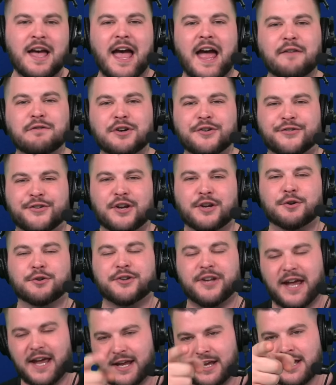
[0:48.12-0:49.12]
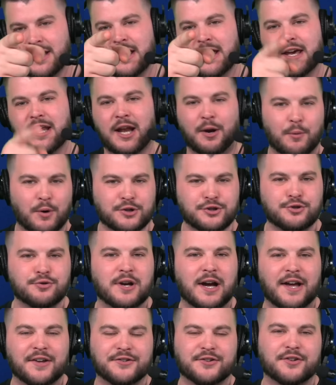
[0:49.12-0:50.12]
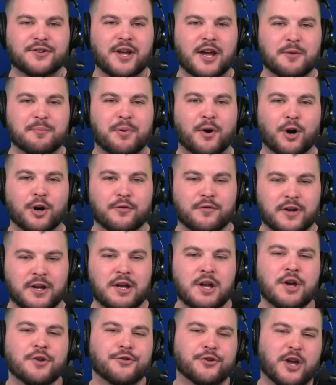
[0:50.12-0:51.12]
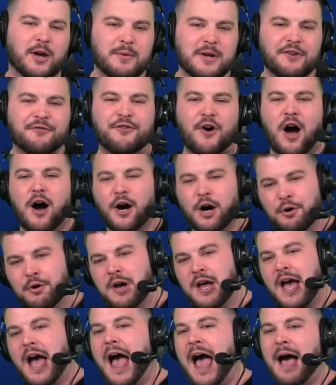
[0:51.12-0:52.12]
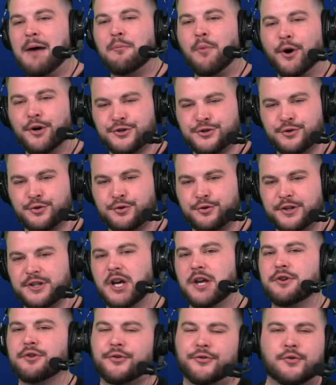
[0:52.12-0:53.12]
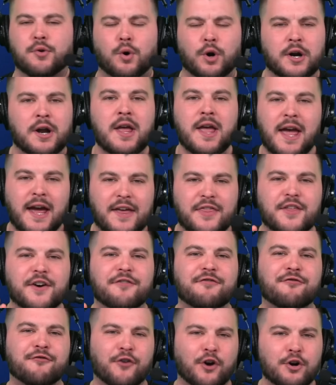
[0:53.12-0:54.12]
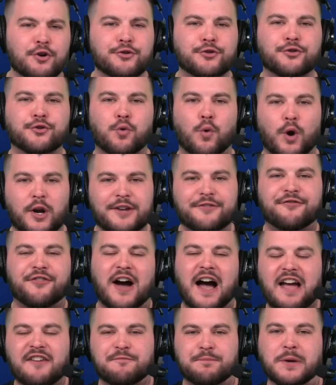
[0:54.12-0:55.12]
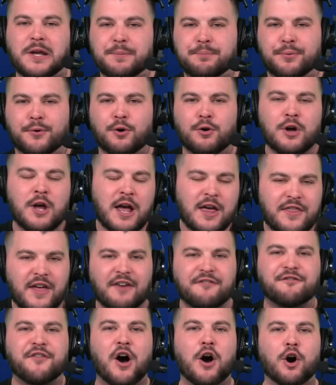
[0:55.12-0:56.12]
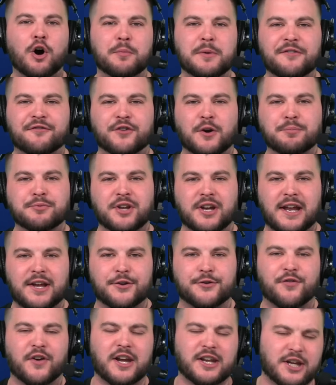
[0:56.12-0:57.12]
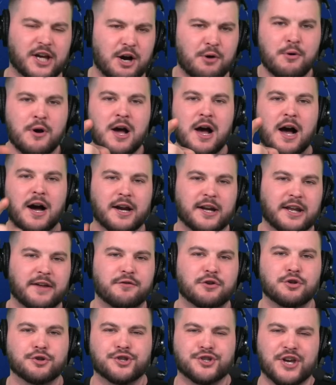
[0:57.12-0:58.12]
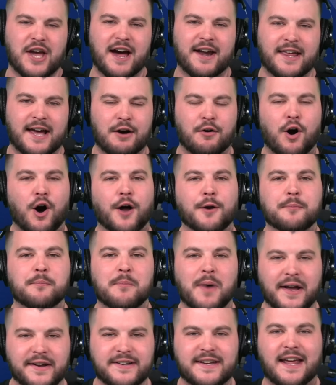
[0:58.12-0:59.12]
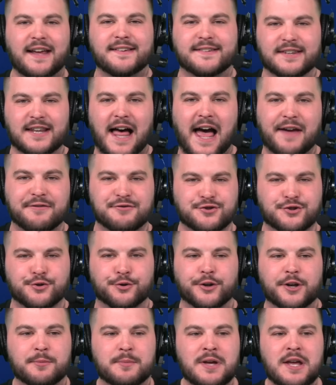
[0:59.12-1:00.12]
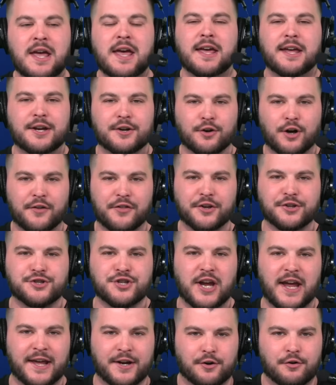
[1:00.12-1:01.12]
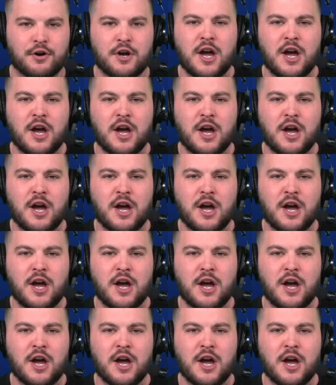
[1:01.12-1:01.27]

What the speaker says: every single day, and I want you guys to take part of it. So give me a follow at @MarshallGreen_. And the first 25 people that follow me from today's video, I'm going to give you a shout-out on Monday's live stream here on the channel.